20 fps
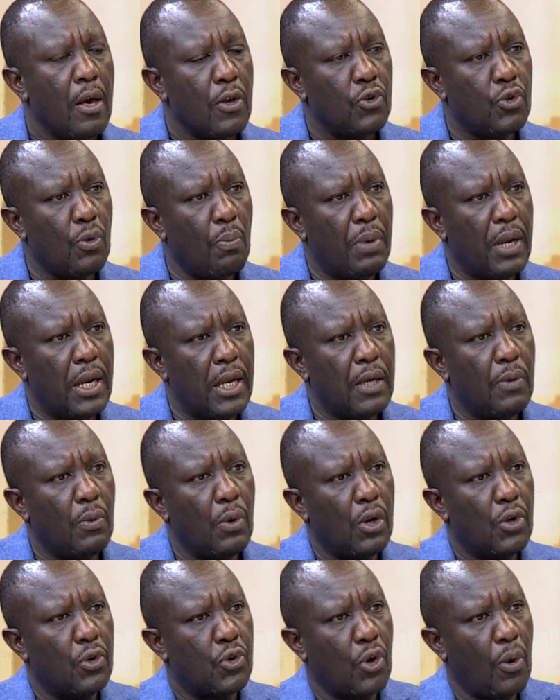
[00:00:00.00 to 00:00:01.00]
Jubilee
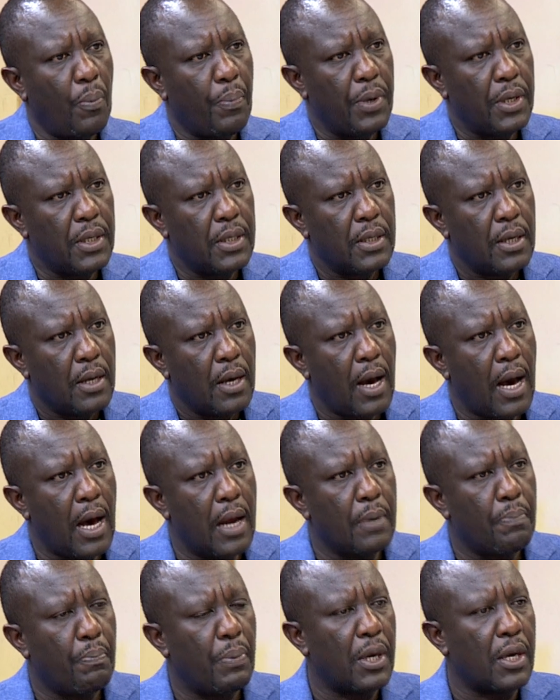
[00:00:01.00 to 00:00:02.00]
will drop it
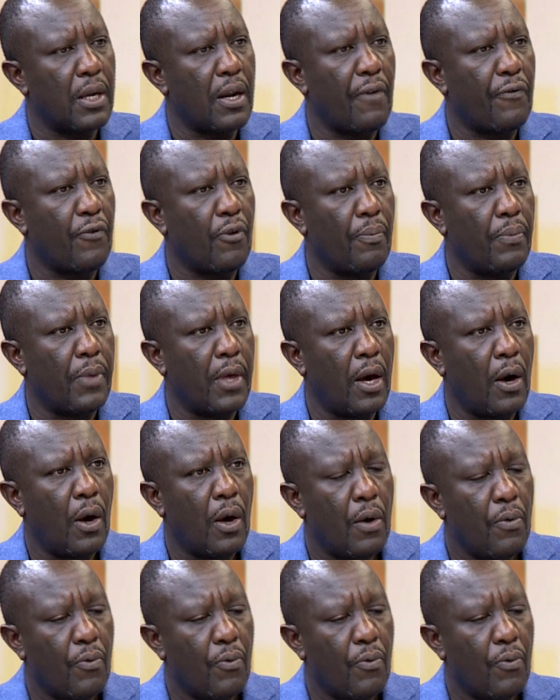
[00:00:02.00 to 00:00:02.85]
and pick it up from there.